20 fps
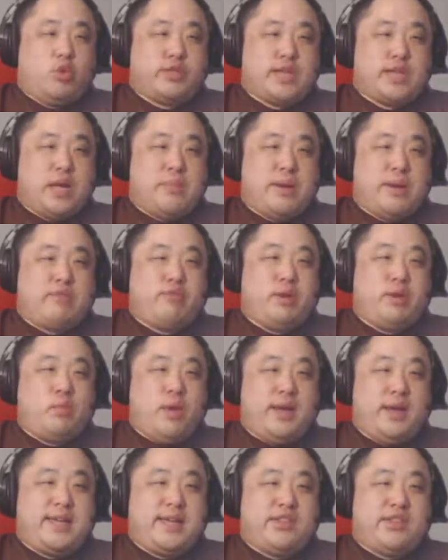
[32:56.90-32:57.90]
Town, but I really
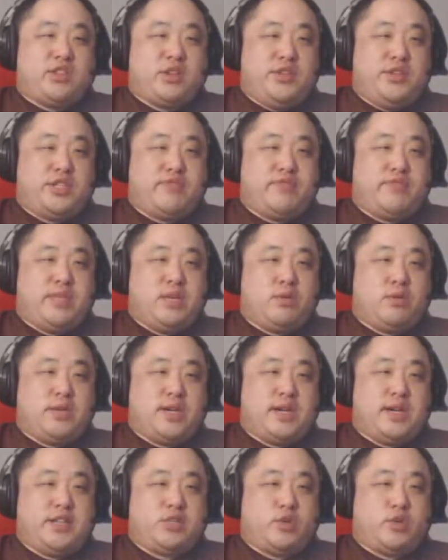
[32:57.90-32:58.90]
want to get done this video,
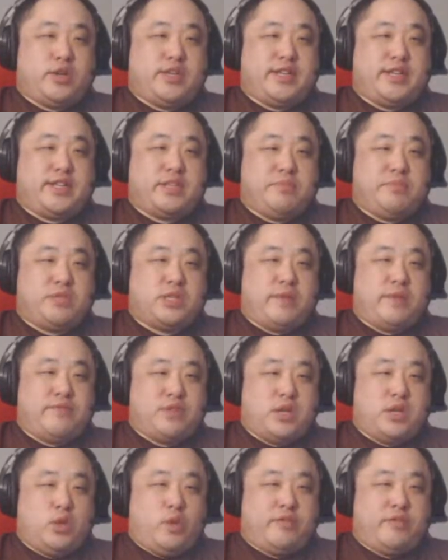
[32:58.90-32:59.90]
guys, so I can get some stuff
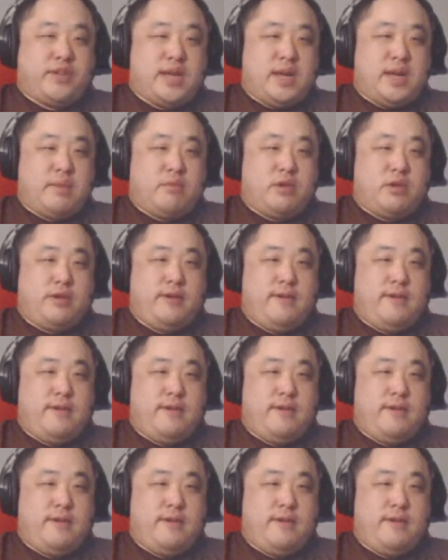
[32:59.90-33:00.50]
done off camera.